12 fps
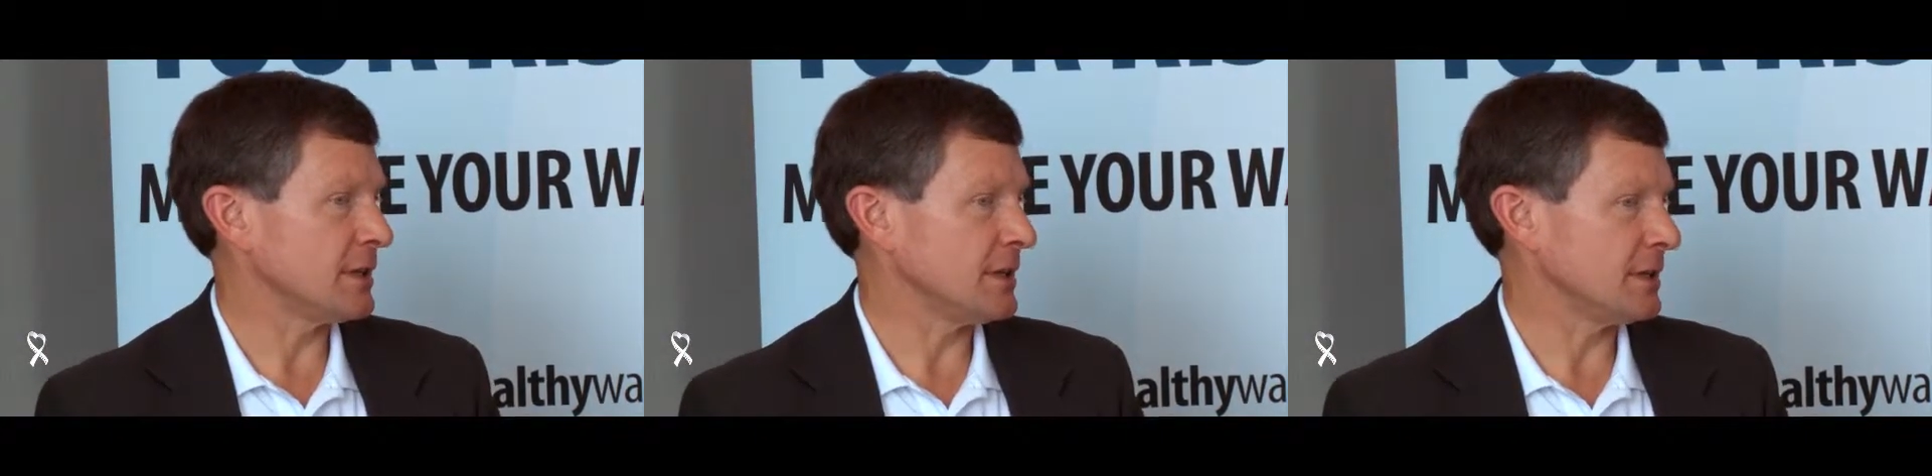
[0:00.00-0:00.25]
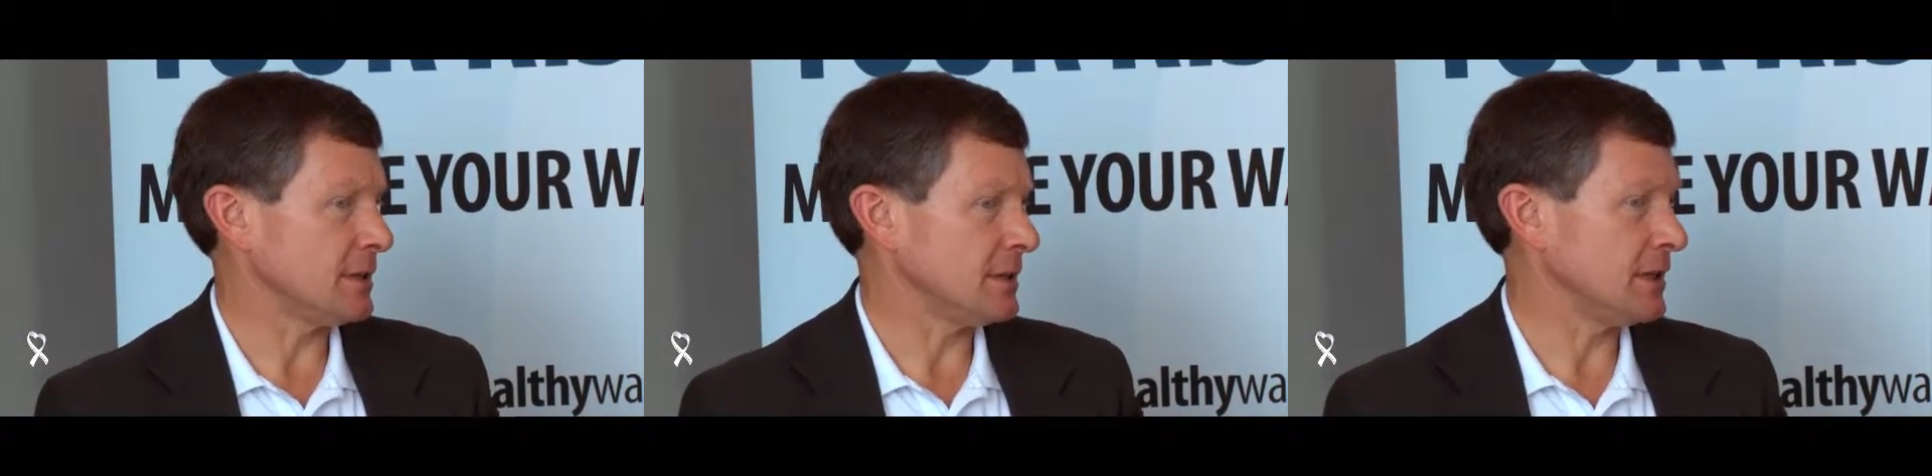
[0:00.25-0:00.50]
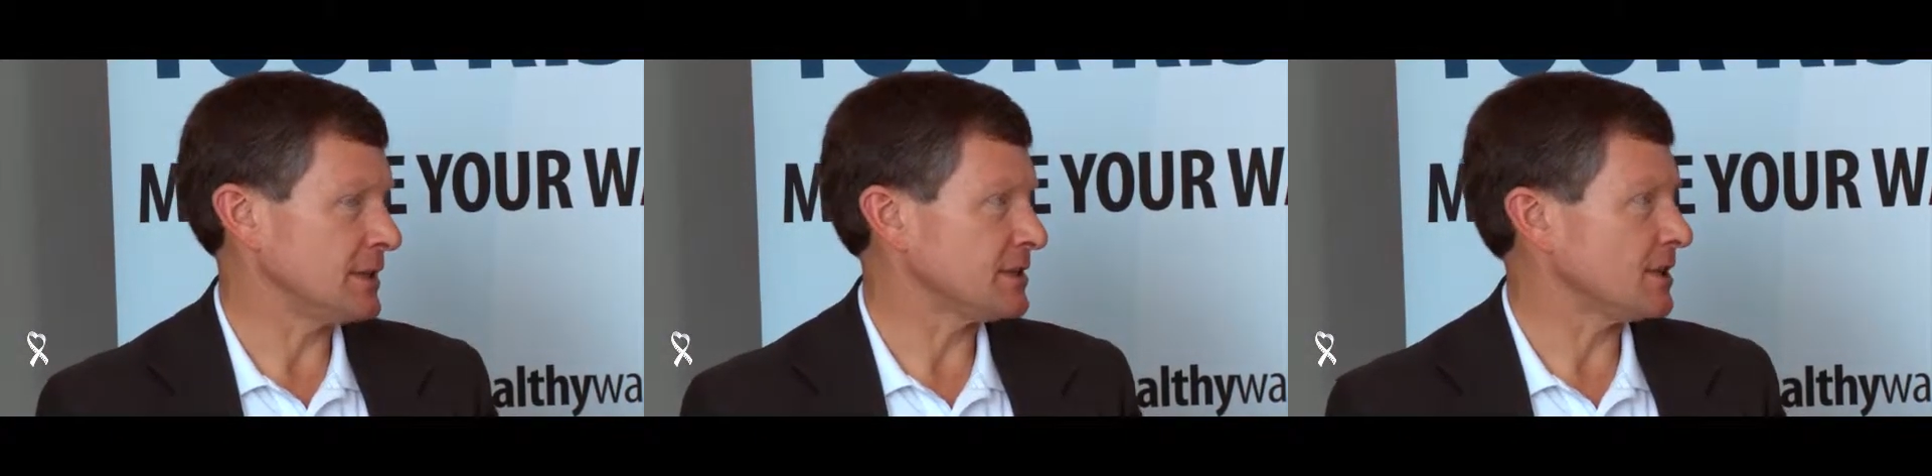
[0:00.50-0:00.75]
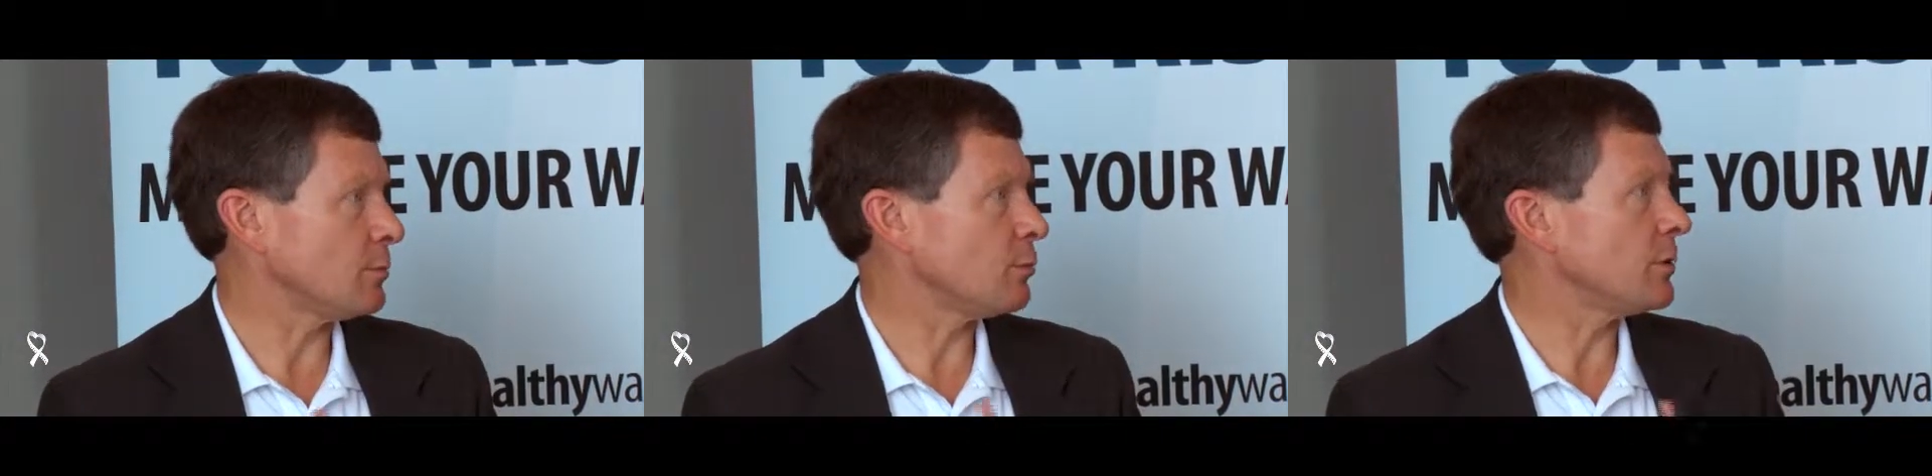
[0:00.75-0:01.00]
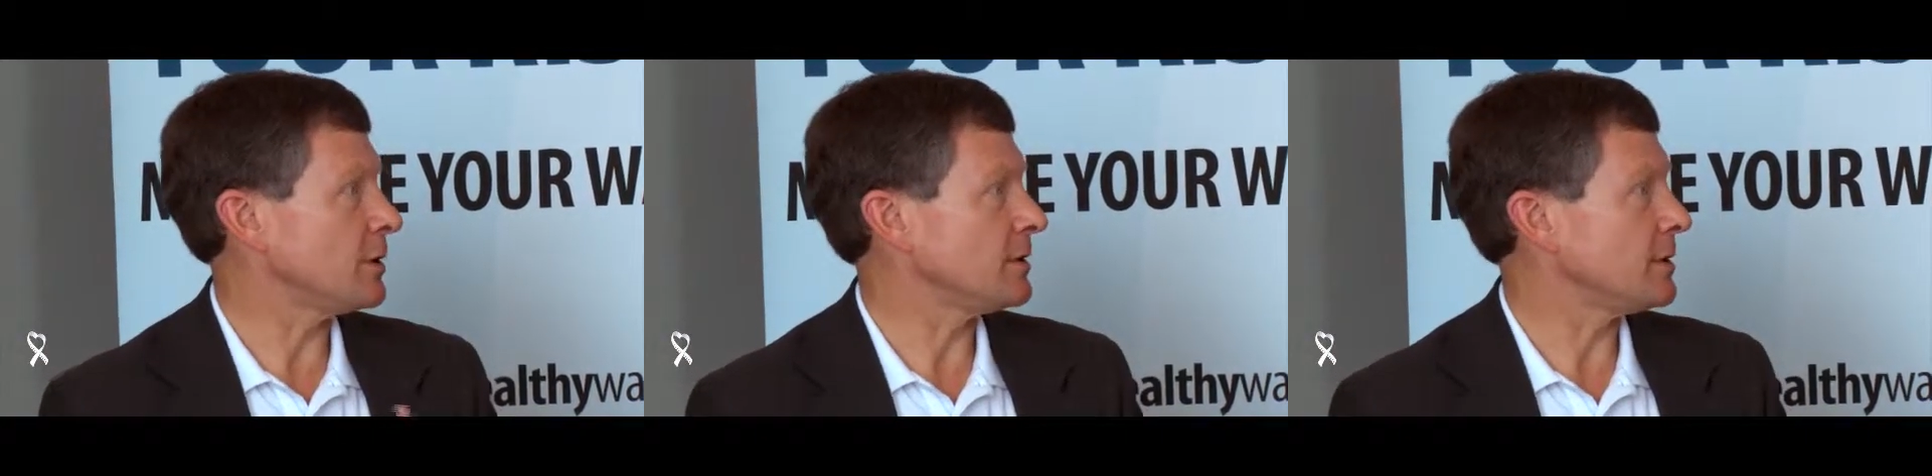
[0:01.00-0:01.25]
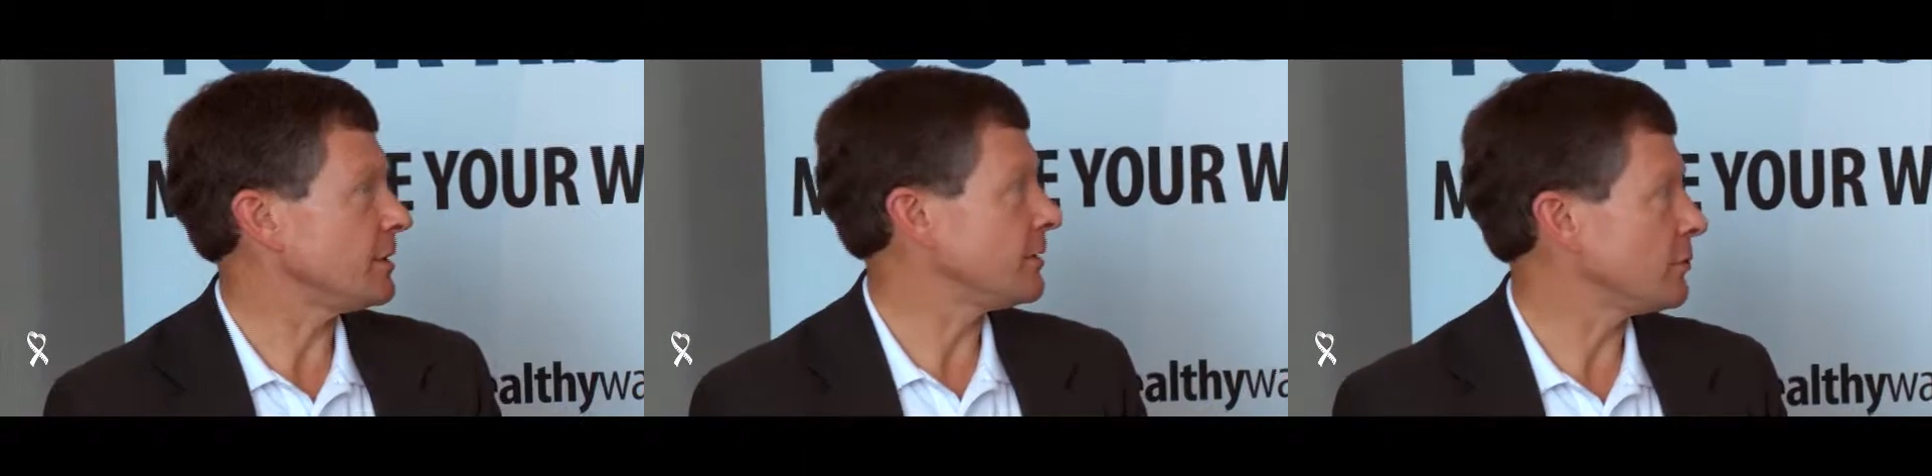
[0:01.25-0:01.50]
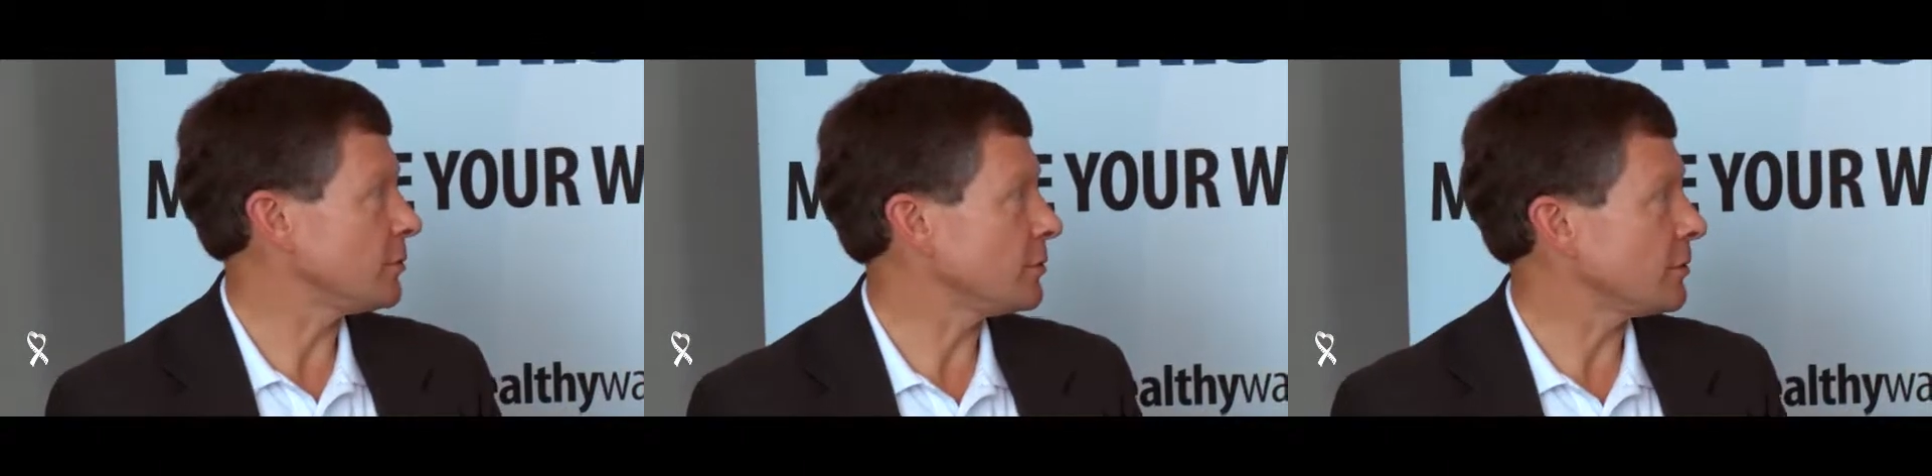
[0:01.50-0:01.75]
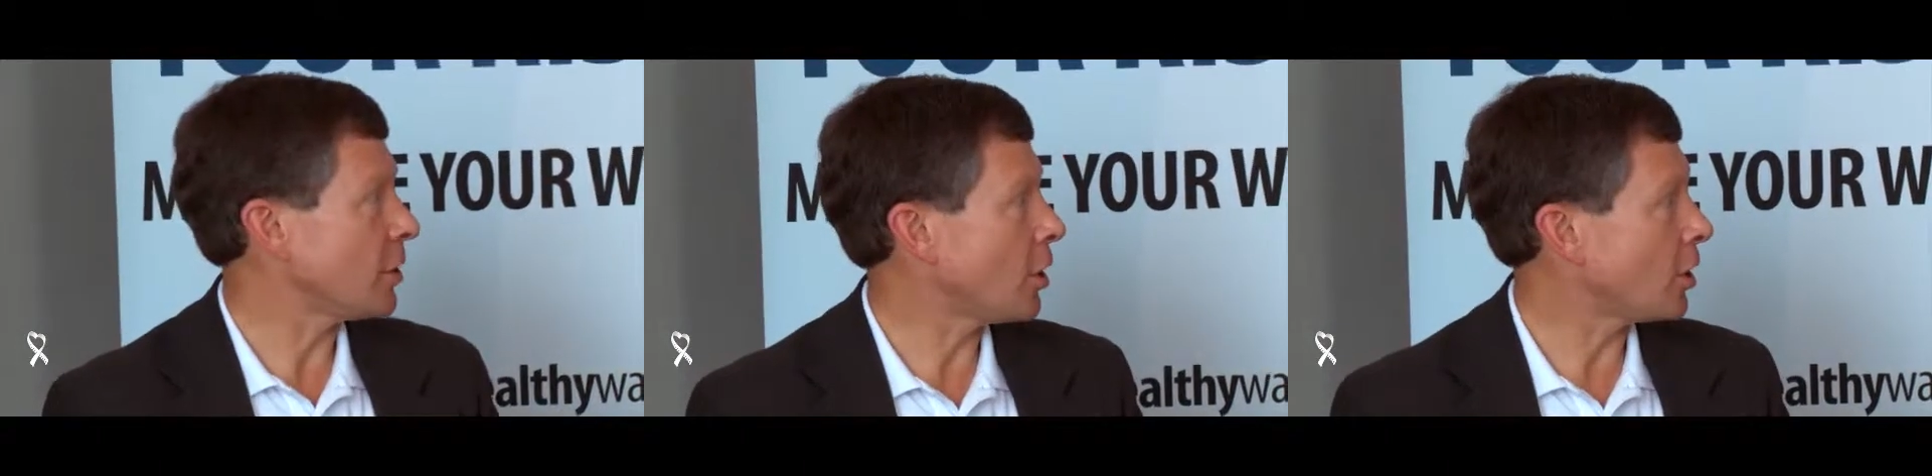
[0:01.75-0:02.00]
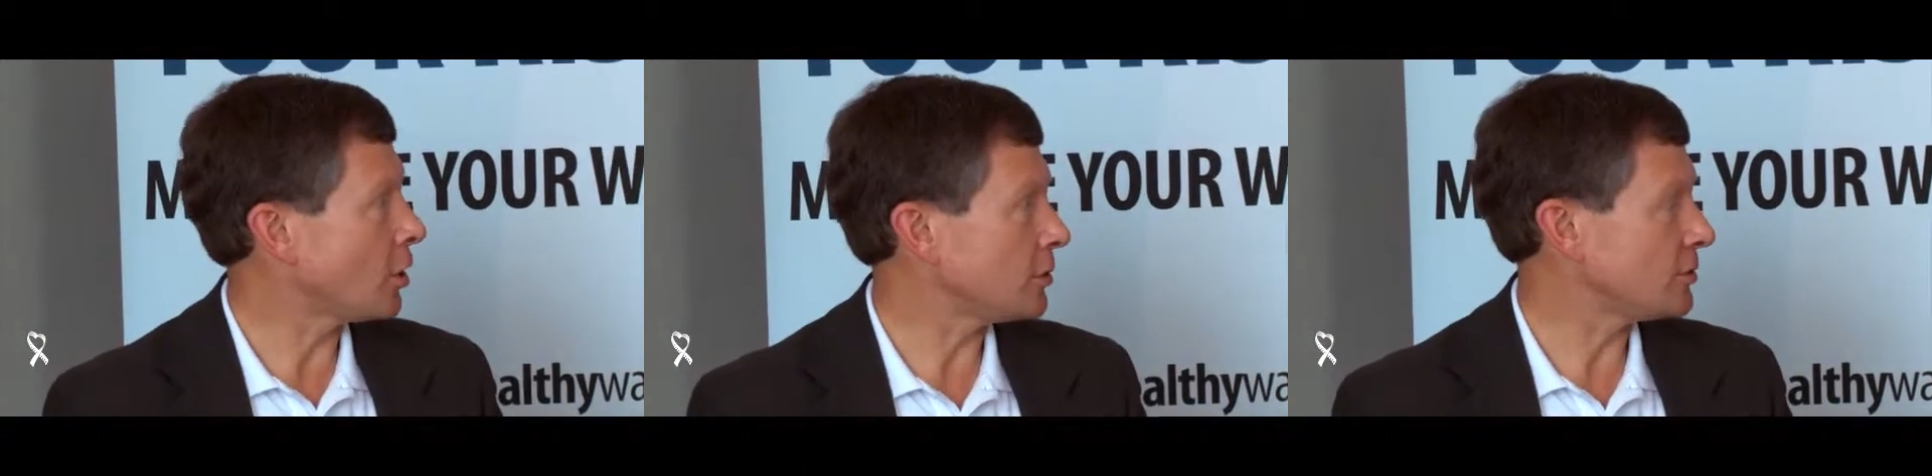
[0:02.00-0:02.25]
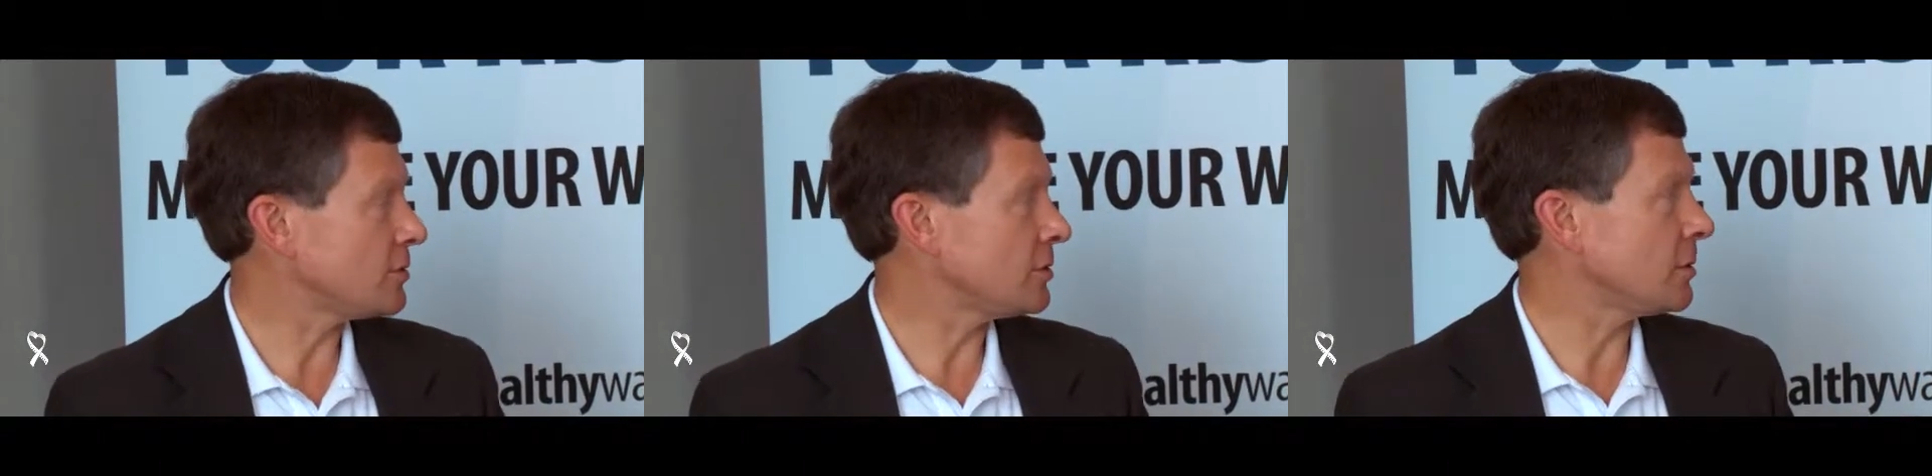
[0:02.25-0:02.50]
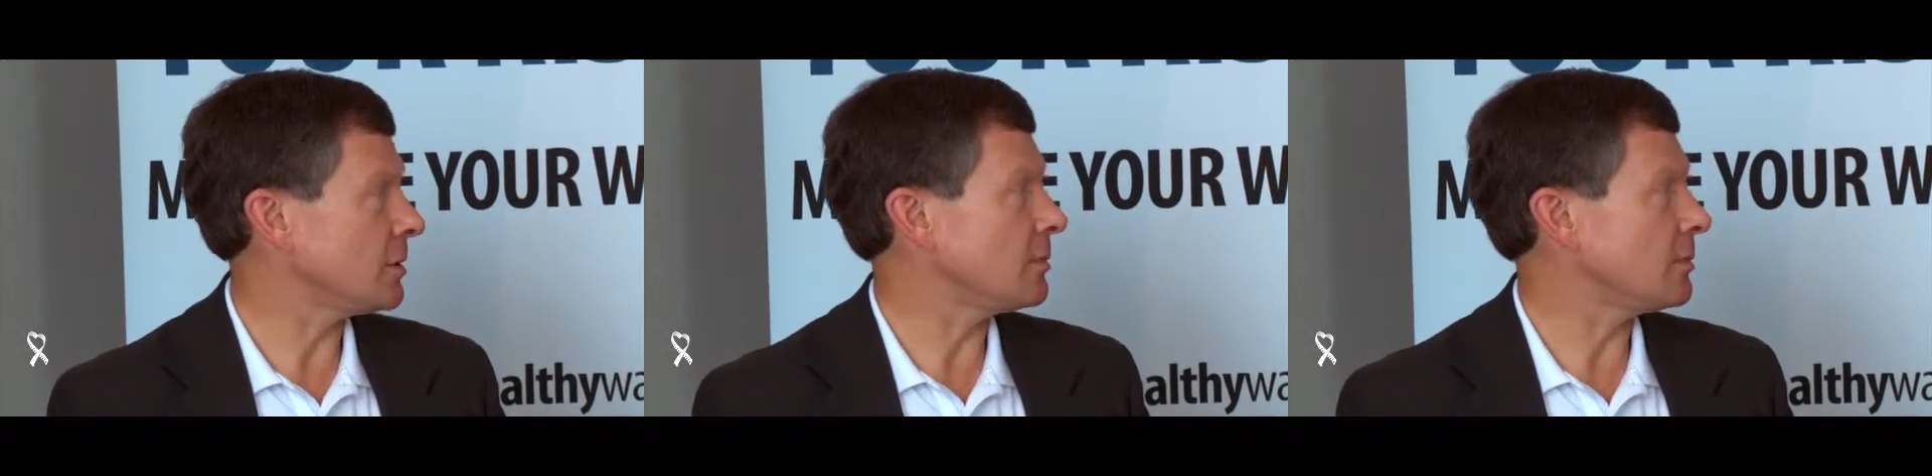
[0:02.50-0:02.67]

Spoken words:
then it ends up in the liver or the heart,